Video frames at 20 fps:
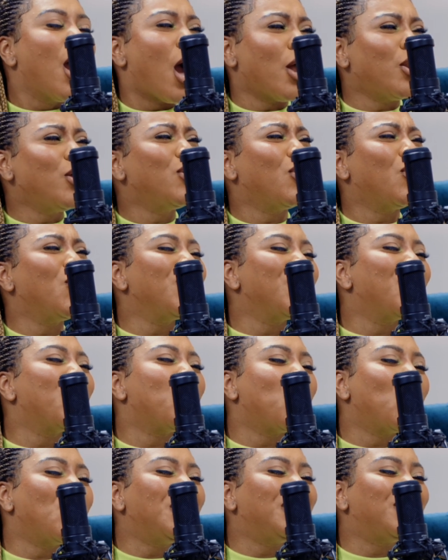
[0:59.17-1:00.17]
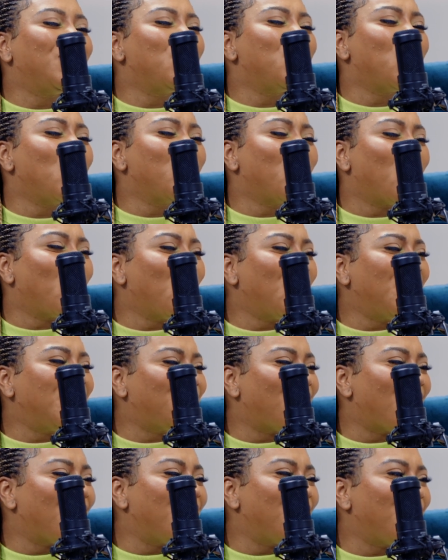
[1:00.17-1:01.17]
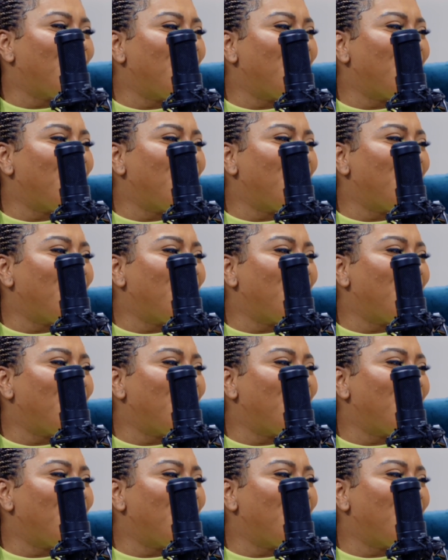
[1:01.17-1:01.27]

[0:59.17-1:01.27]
I know you're always very,